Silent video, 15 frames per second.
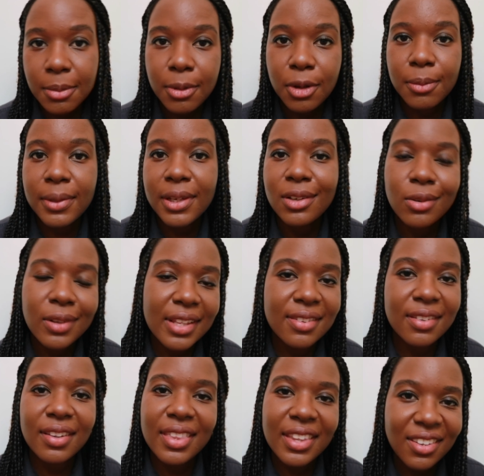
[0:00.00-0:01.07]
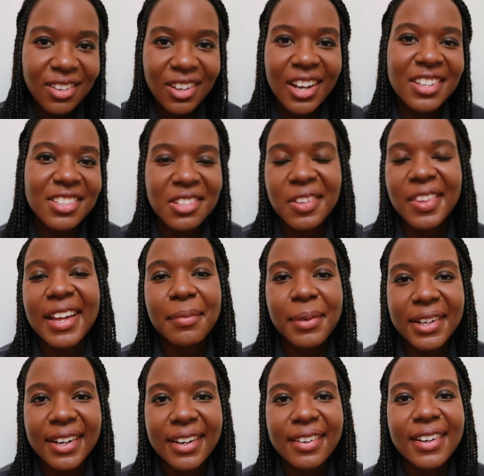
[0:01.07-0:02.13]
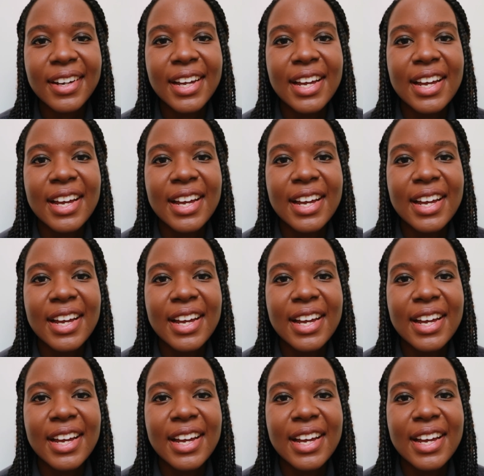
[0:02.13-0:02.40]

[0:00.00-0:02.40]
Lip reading: email me and all that sort of thing. You guys know that by now.